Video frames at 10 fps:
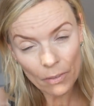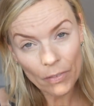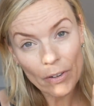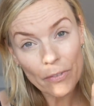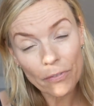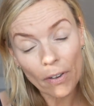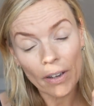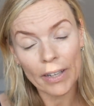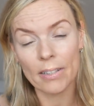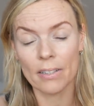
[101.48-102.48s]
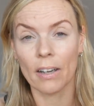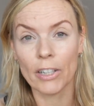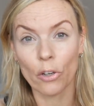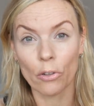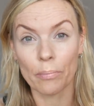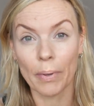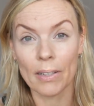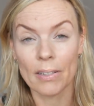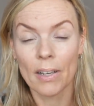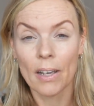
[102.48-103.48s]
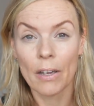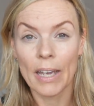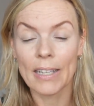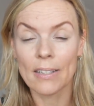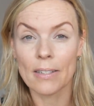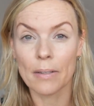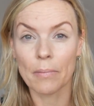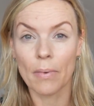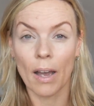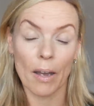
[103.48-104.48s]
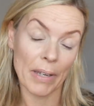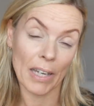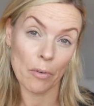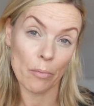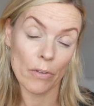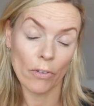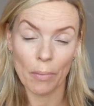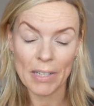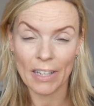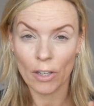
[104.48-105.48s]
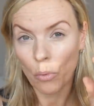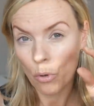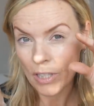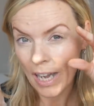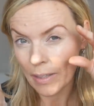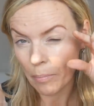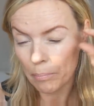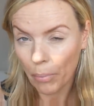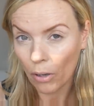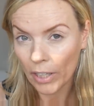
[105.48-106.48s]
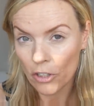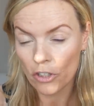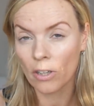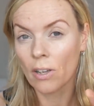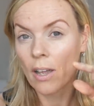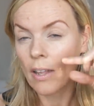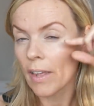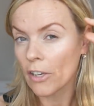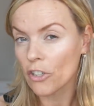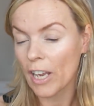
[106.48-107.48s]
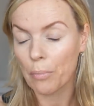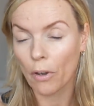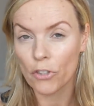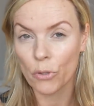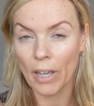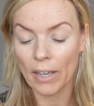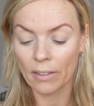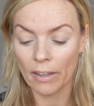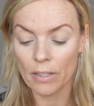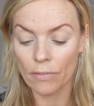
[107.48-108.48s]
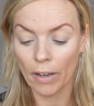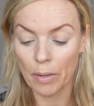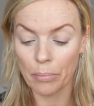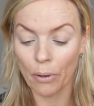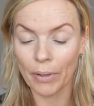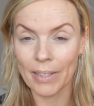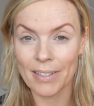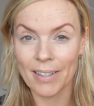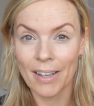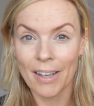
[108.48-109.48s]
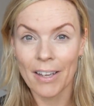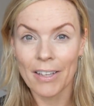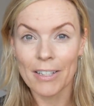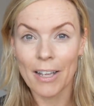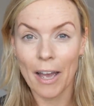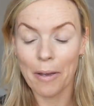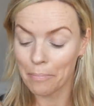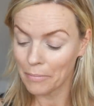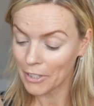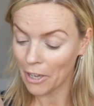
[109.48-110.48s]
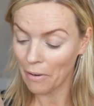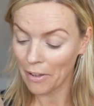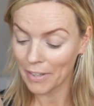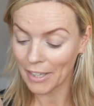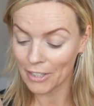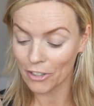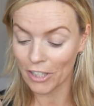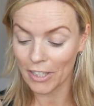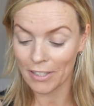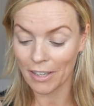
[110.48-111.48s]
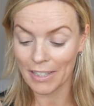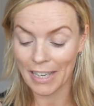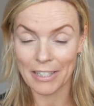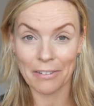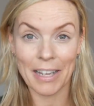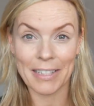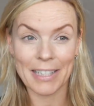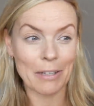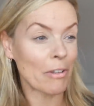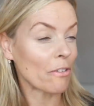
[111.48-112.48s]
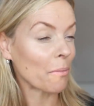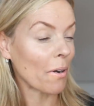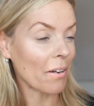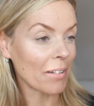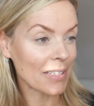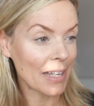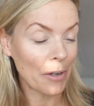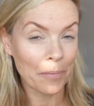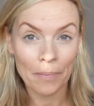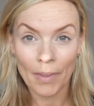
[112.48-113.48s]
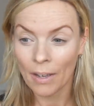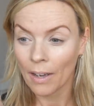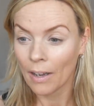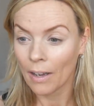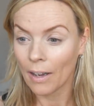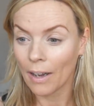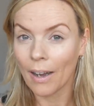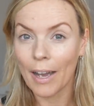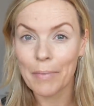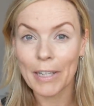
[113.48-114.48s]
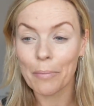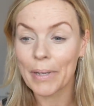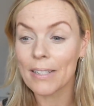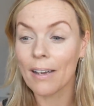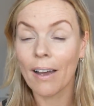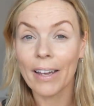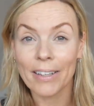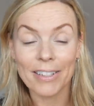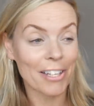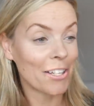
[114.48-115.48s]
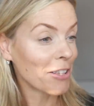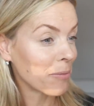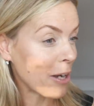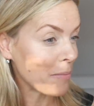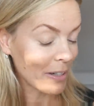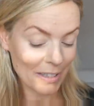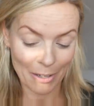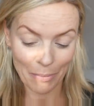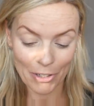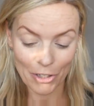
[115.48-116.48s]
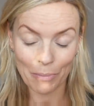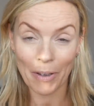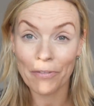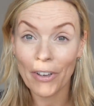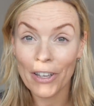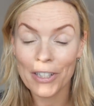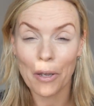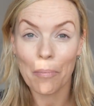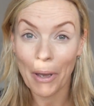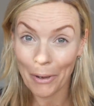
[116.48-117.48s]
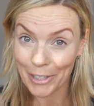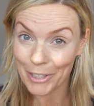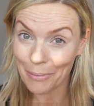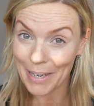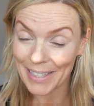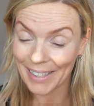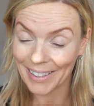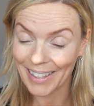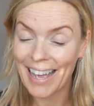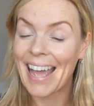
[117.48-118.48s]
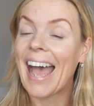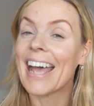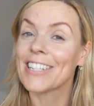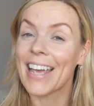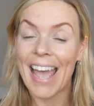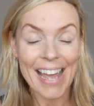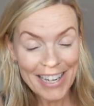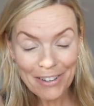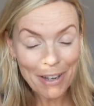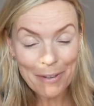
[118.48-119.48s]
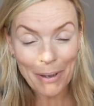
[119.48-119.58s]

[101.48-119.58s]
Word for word: very fine, tiny cotton bud, in some eye makeup remover or micellar water, and then polish that shape off so you get a nice fine point. Um, so I think it's a genius idea, so let's see whether it works. Now, I'm a little bit tired at the moment because I went to my first Polish wedding to any of my